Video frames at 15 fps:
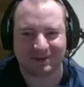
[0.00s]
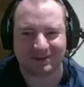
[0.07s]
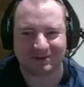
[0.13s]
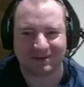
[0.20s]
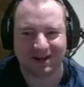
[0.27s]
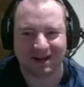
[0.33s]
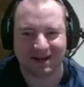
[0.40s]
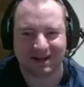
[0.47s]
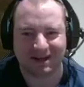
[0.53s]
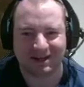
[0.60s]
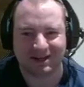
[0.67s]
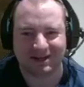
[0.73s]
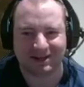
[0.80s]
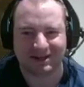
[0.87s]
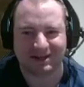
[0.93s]
try and
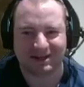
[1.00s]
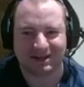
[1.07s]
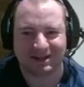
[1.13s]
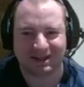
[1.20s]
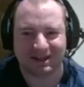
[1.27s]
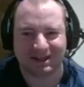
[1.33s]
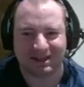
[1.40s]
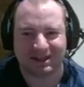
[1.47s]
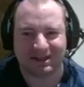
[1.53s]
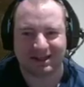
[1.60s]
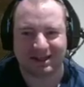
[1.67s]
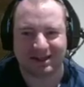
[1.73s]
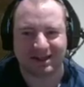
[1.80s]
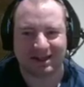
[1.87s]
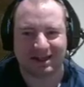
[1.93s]

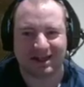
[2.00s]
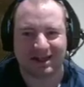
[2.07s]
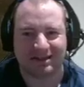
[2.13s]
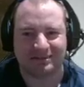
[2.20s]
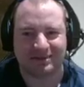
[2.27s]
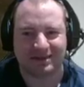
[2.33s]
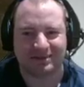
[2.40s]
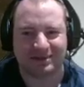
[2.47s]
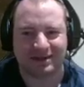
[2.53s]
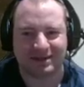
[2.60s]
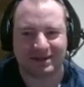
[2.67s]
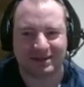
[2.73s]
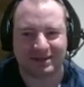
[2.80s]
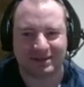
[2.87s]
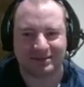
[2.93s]
get around
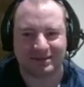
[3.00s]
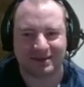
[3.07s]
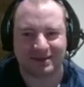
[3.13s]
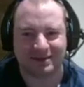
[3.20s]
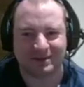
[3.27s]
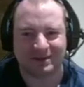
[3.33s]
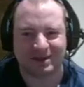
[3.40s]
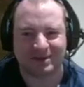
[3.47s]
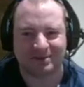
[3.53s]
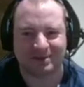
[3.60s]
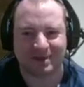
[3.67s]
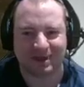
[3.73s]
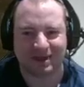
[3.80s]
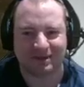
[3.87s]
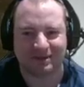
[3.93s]
these rollers
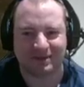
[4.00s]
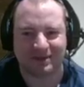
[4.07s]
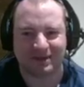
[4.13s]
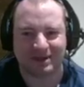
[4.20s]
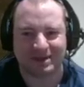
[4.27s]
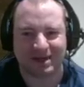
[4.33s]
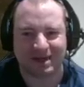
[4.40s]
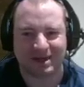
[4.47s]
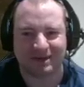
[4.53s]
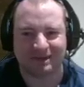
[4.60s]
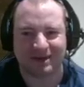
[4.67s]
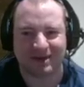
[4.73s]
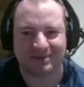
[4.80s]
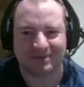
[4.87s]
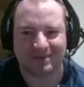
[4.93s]
by going to the side of
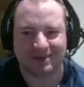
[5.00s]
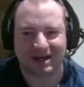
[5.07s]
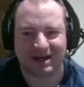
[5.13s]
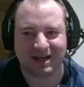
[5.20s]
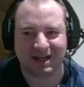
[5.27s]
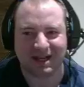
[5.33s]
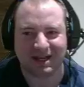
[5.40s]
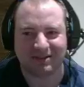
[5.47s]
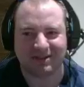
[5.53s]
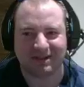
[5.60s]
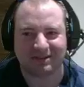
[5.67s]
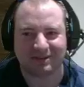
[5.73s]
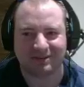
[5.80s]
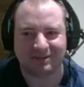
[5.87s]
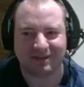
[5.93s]
them, and here I
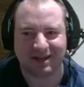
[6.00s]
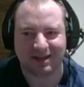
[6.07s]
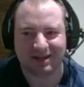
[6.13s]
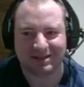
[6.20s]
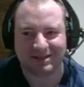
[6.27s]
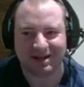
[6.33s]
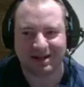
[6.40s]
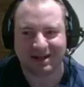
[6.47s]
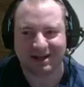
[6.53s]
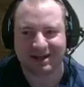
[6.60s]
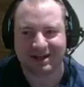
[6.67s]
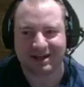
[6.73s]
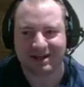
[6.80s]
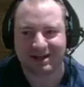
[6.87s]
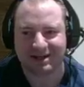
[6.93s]
have to wait slightly,
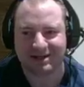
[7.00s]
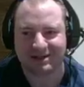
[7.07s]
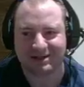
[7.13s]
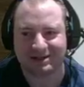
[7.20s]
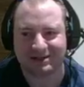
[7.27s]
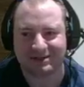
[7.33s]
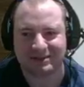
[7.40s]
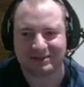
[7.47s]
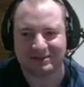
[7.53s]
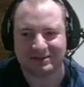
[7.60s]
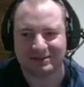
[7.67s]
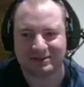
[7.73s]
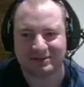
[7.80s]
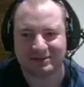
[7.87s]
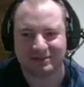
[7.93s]

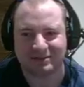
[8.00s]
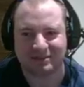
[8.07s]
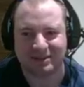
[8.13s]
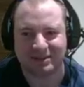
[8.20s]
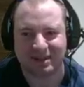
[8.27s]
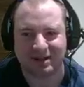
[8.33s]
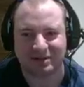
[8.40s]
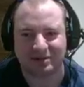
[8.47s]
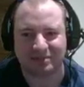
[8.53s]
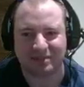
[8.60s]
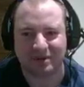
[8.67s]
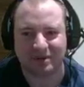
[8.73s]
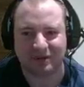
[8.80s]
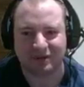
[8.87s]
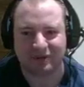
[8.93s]
which I got
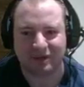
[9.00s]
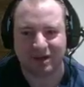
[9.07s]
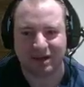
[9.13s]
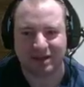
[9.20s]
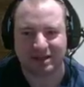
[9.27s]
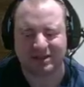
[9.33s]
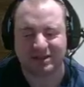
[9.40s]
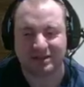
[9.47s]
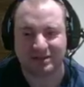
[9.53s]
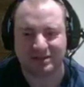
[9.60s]
both. Nice.